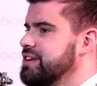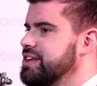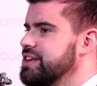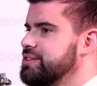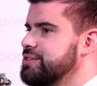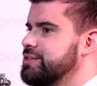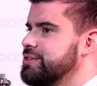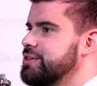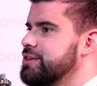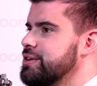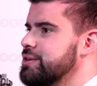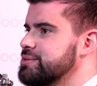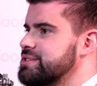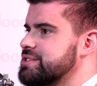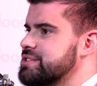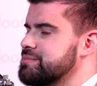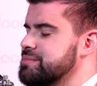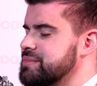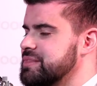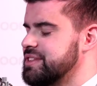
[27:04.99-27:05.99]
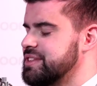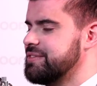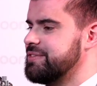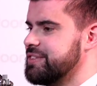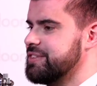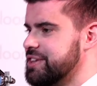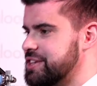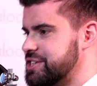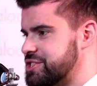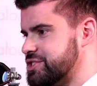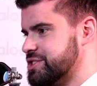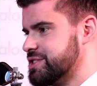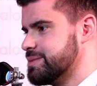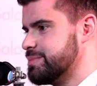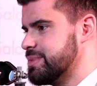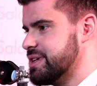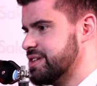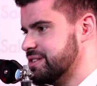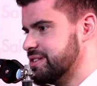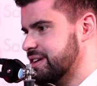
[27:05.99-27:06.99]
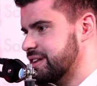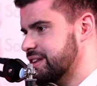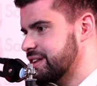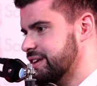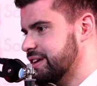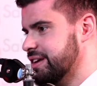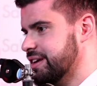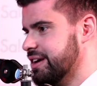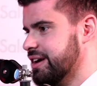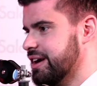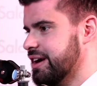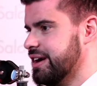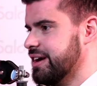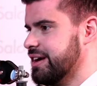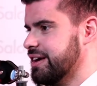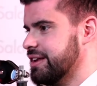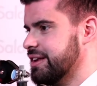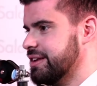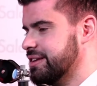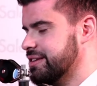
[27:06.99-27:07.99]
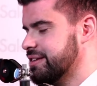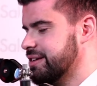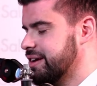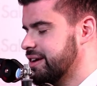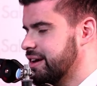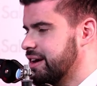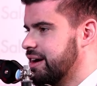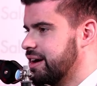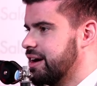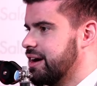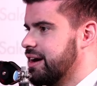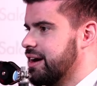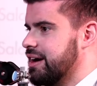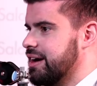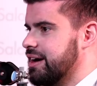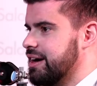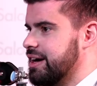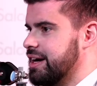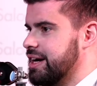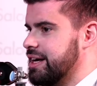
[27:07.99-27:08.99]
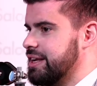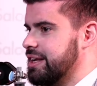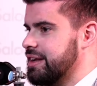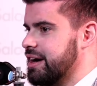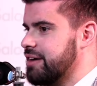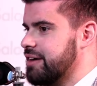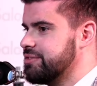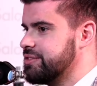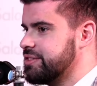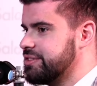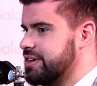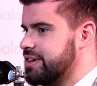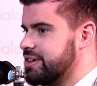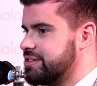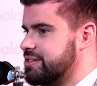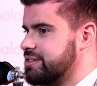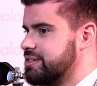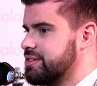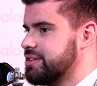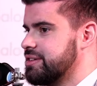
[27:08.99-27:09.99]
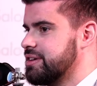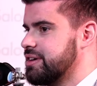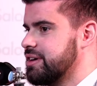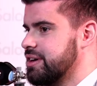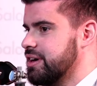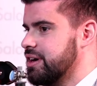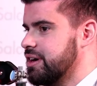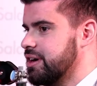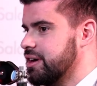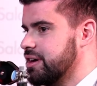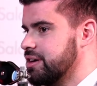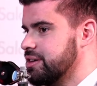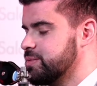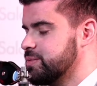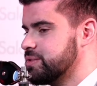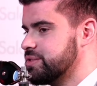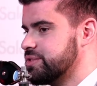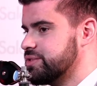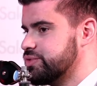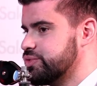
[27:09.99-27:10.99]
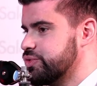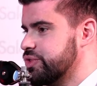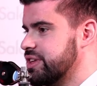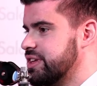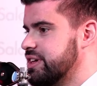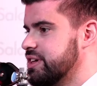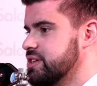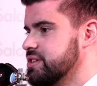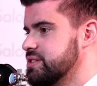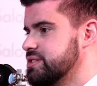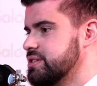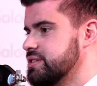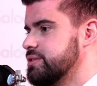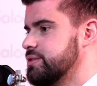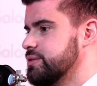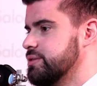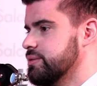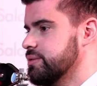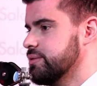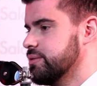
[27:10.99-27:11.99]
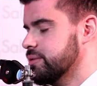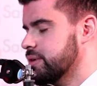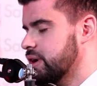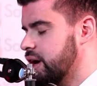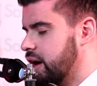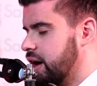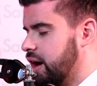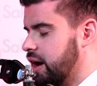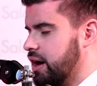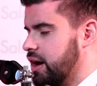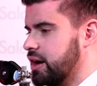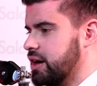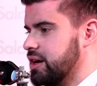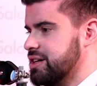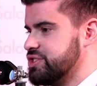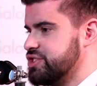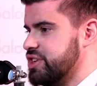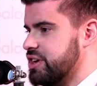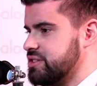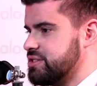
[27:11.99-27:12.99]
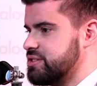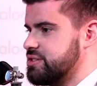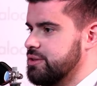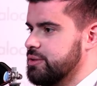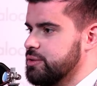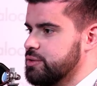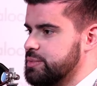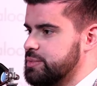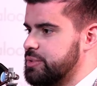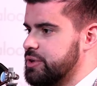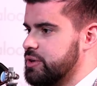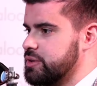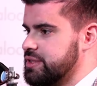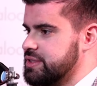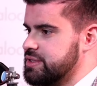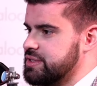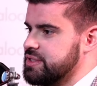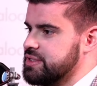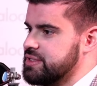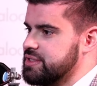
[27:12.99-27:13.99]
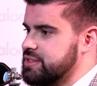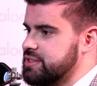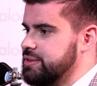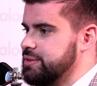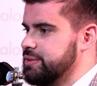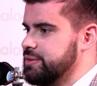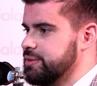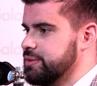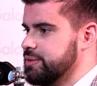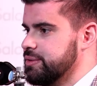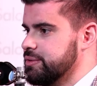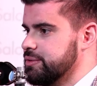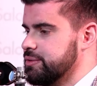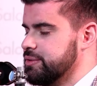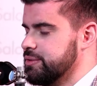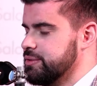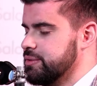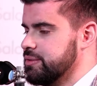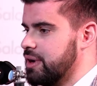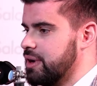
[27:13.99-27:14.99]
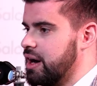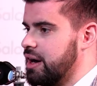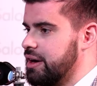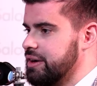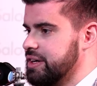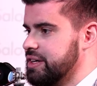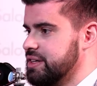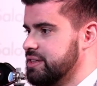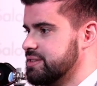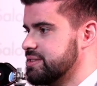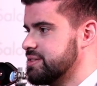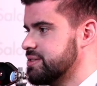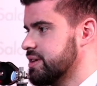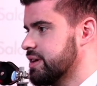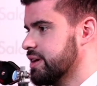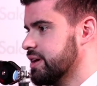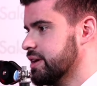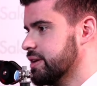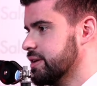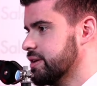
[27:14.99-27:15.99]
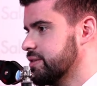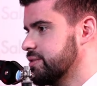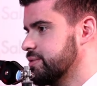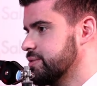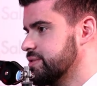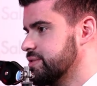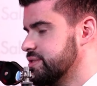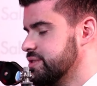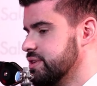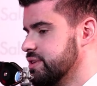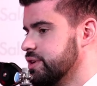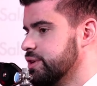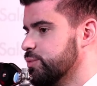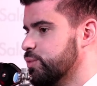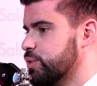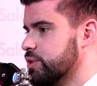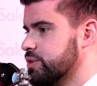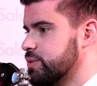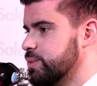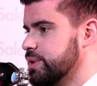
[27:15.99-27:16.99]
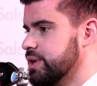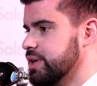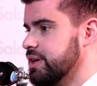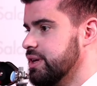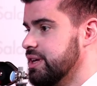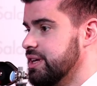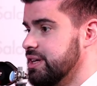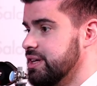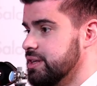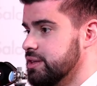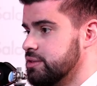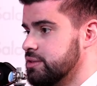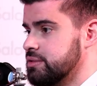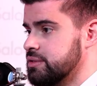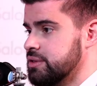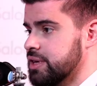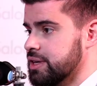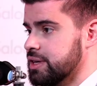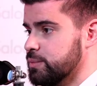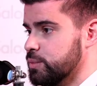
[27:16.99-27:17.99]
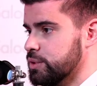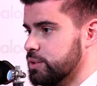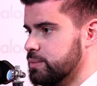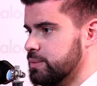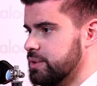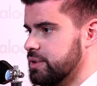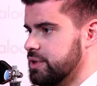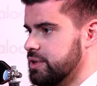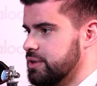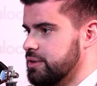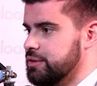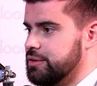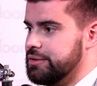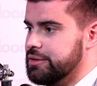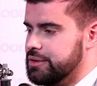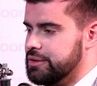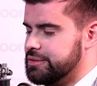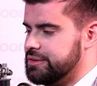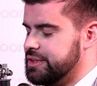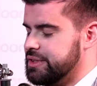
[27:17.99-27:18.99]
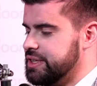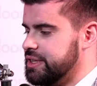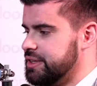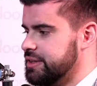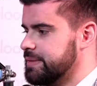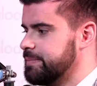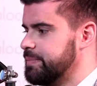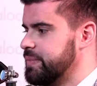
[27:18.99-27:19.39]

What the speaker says: to know some definitions, basically, and after that, it was really easy to adjust those processes to our needs, and to see what we need and what we don't need,